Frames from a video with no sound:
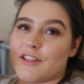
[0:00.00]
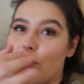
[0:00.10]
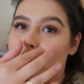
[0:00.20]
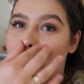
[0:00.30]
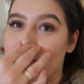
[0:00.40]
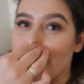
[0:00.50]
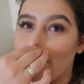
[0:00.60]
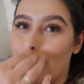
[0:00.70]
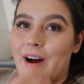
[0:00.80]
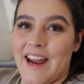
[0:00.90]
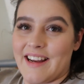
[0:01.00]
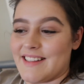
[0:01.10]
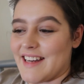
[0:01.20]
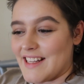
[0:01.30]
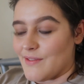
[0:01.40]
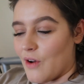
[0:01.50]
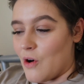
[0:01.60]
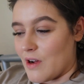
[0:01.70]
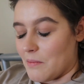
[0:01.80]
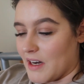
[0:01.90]
show you before I end today's
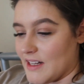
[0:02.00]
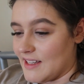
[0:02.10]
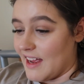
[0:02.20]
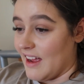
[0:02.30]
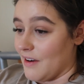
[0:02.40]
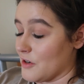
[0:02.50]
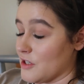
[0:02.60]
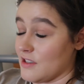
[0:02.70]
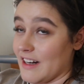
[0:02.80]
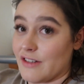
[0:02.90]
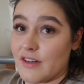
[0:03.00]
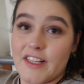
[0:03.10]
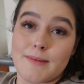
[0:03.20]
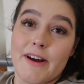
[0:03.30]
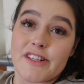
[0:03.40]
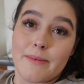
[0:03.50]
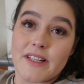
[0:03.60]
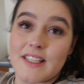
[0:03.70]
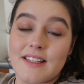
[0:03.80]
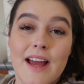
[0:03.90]
vlog. I'm going to sit here and just literally smash up
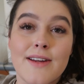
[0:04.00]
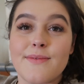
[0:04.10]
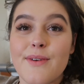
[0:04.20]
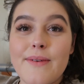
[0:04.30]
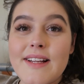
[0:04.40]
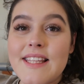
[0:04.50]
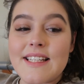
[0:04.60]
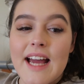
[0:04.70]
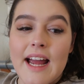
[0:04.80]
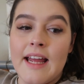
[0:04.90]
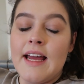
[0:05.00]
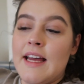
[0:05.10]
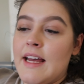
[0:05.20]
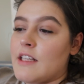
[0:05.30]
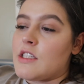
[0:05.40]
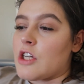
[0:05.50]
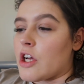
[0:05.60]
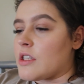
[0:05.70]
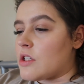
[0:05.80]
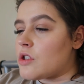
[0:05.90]
my dissertation for the rest of the day. It's
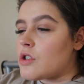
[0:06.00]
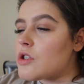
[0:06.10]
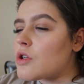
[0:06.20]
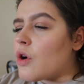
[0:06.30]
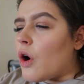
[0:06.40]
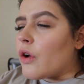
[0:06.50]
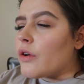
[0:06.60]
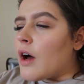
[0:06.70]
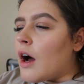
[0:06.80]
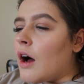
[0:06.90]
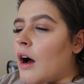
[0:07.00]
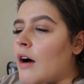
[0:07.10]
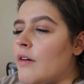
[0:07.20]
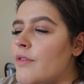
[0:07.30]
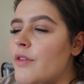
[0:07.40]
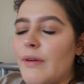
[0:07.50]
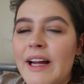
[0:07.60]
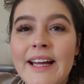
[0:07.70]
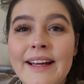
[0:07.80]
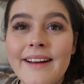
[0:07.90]
just gone half
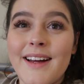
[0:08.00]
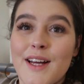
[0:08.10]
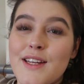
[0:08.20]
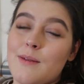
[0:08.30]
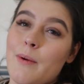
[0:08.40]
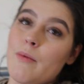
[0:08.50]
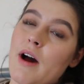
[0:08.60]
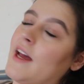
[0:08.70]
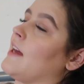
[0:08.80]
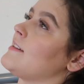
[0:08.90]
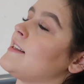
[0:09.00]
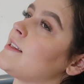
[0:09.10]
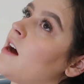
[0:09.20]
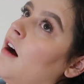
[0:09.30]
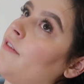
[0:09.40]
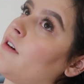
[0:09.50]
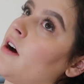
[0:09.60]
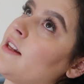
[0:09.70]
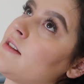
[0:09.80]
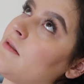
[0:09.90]
three. So I've been working since half
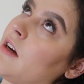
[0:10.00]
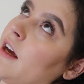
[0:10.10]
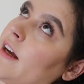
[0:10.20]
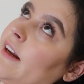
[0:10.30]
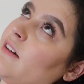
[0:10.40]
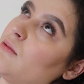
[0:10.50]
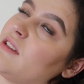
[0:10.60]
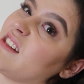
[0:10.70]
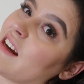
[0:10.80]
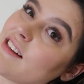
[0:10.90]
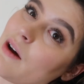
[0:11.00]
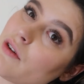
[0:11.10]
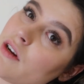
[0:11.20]
nine. So I've done like a little six hour